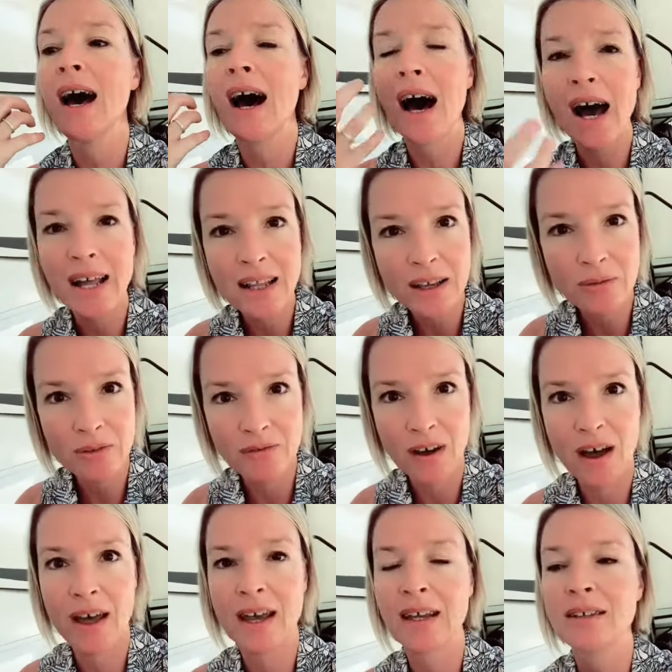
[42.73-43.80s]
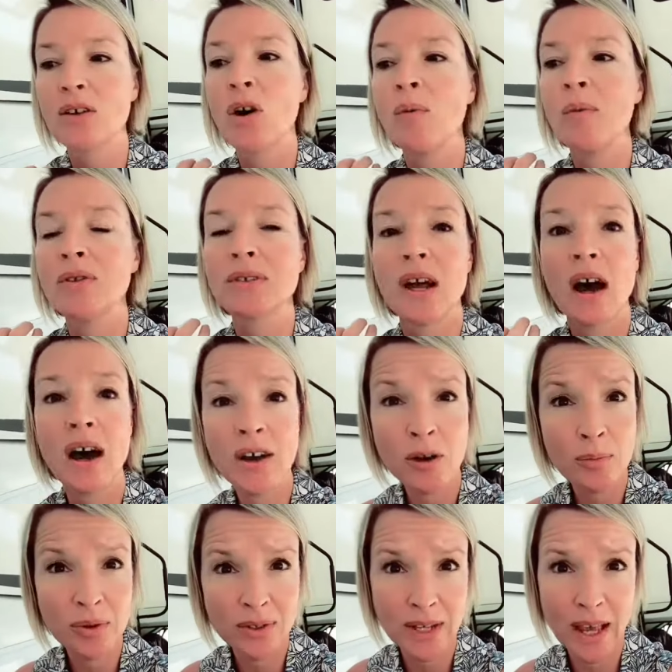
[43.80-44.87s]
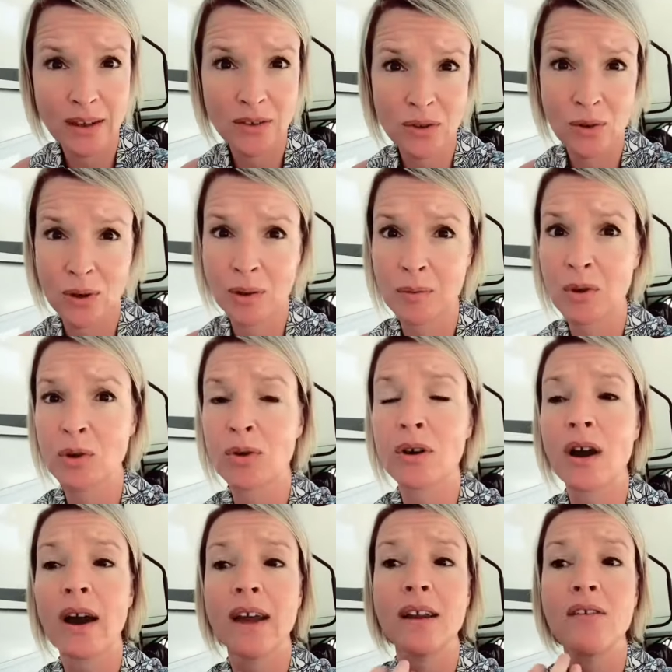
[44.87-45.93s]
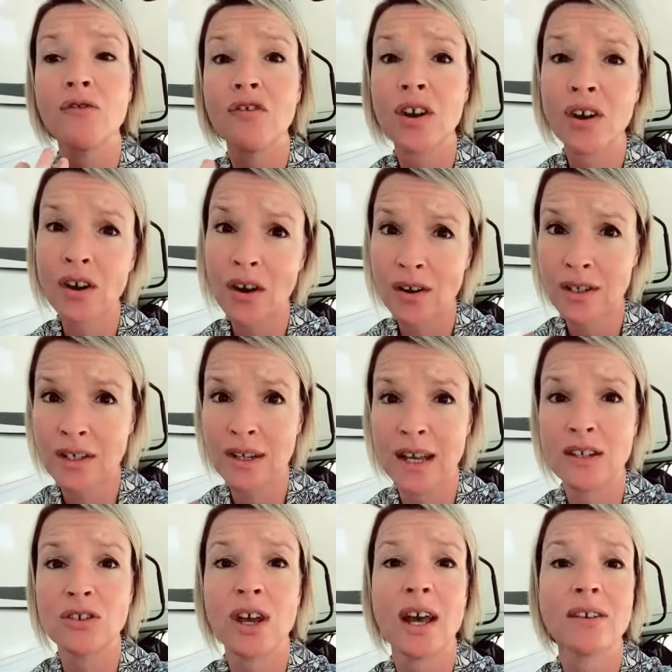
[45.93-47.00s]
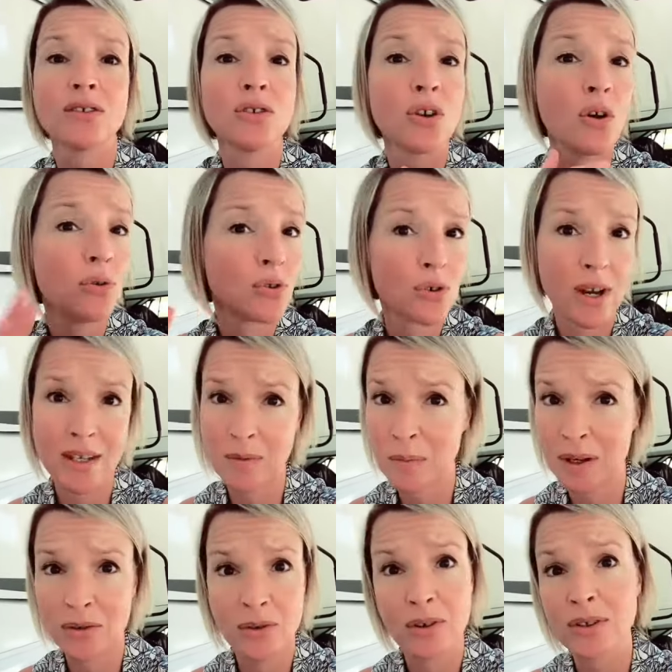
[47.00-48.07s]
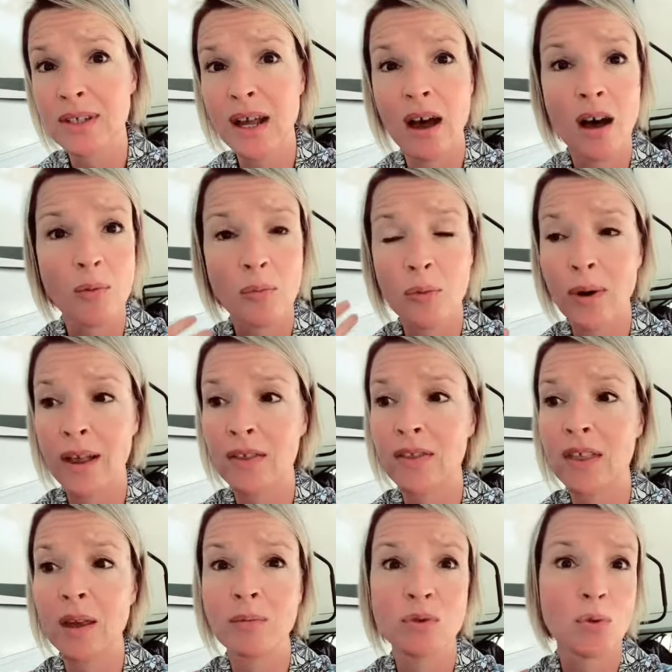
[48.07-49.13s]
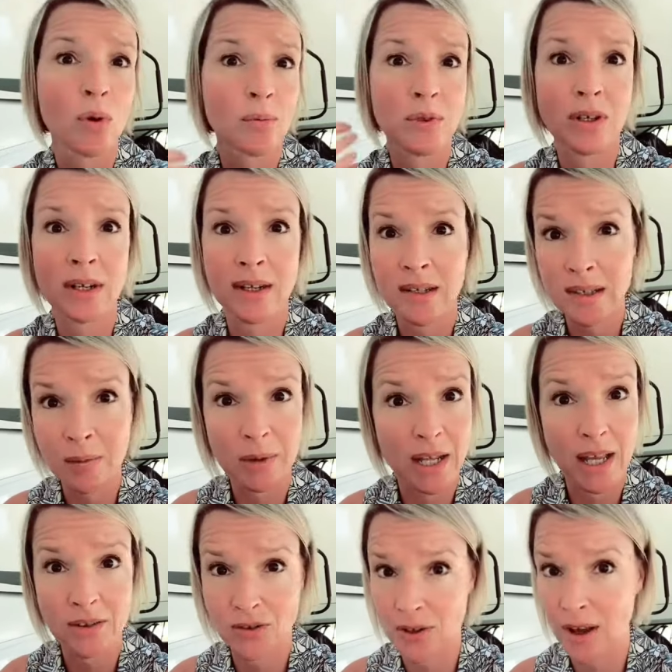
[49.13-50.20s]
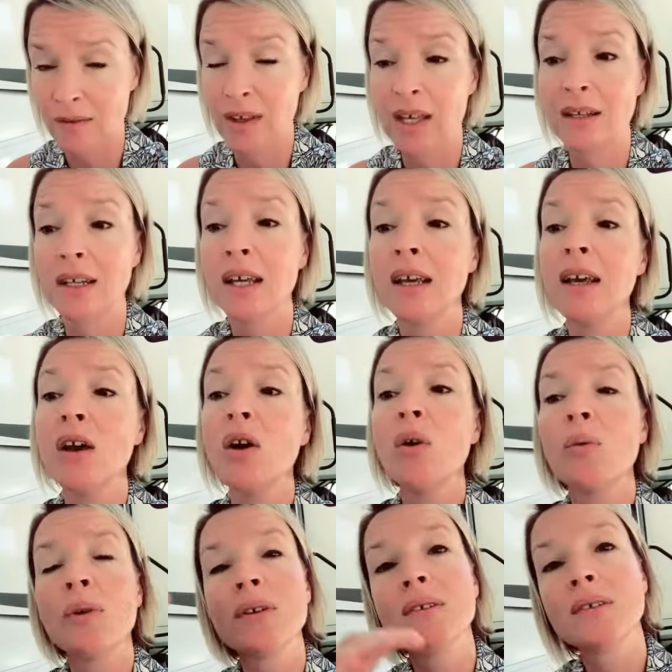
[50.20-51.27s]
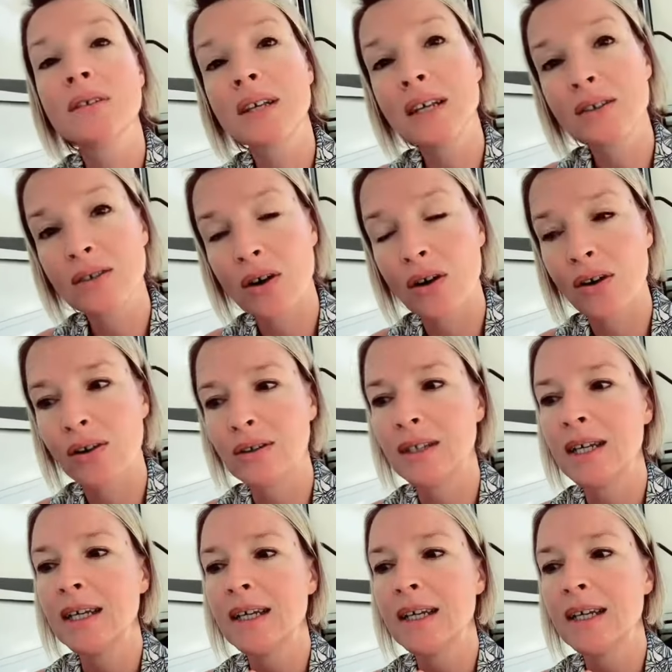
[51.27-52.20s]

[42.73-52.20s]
highly refined, almost 100% sodium chloride, very hard to digest, no trace minerals to help with the absorption and assimilation of it. Whereas sea salt